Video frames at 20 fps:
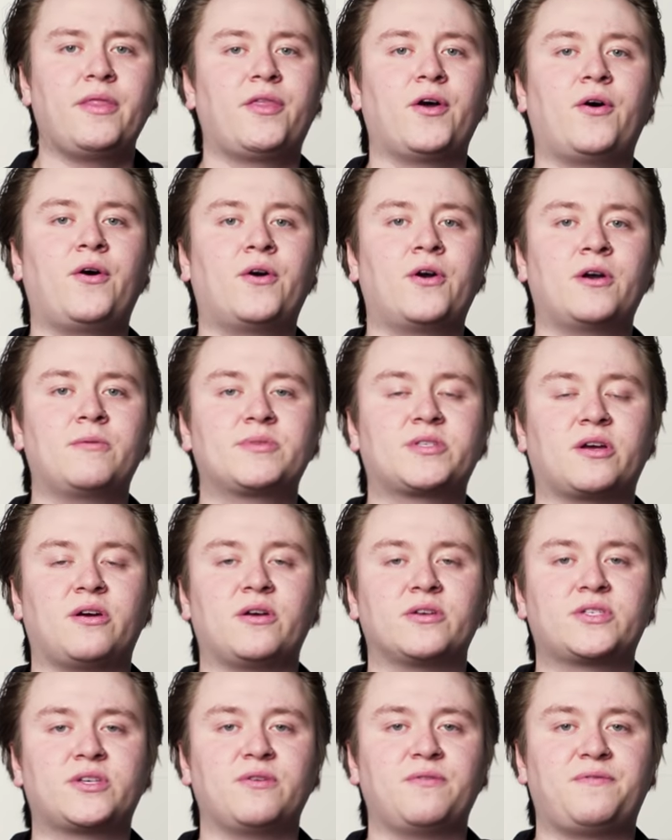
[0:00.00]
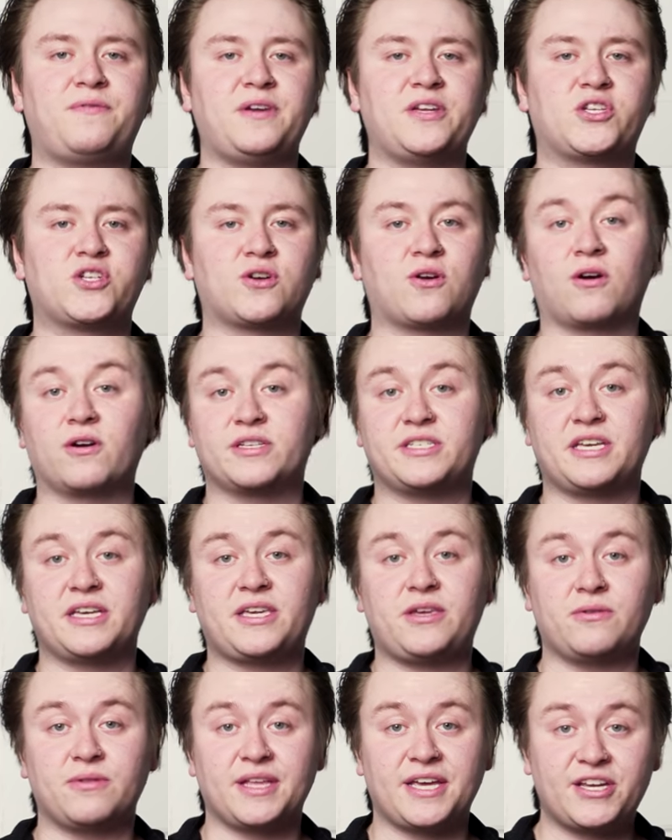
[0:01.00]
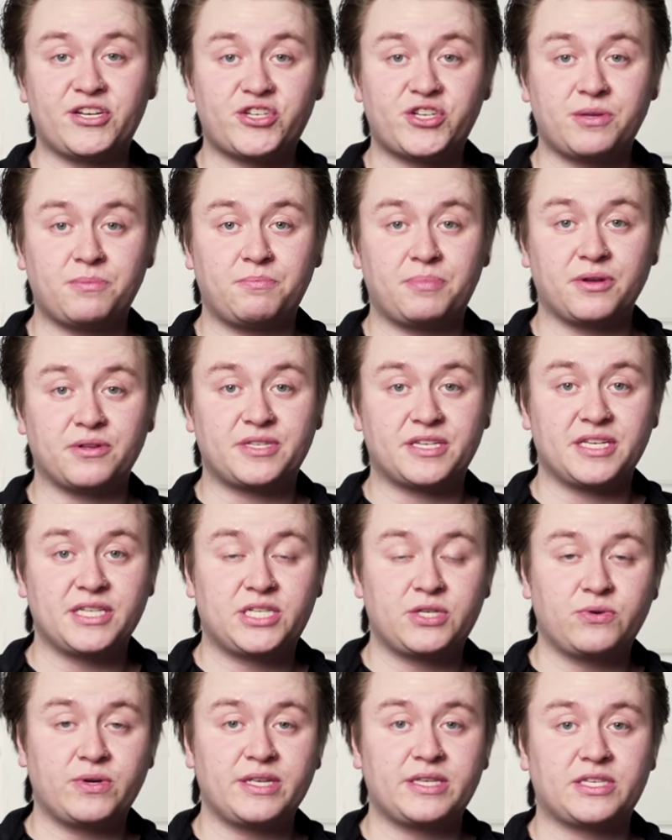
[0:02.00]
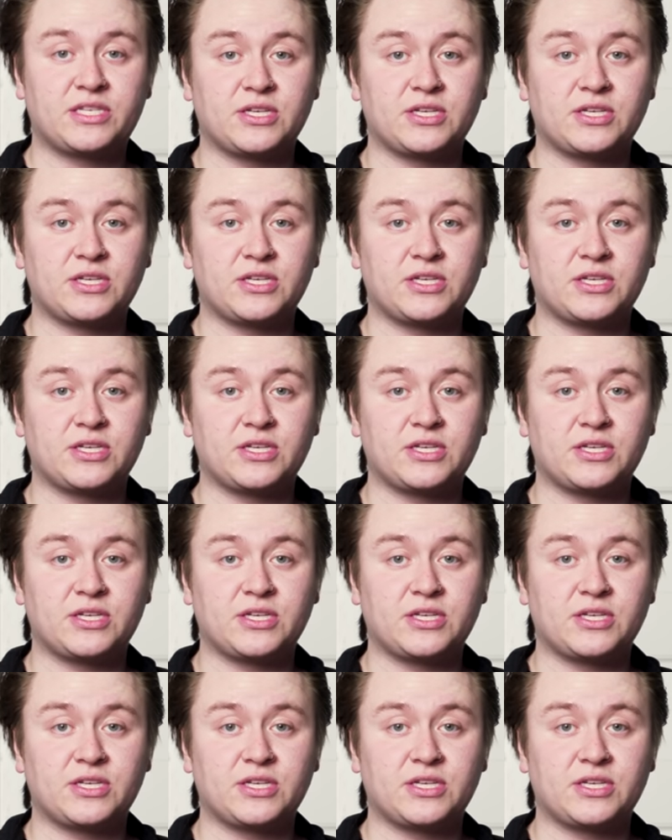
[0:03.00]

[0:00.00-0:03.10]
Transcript: The arms also feature articulation built into it,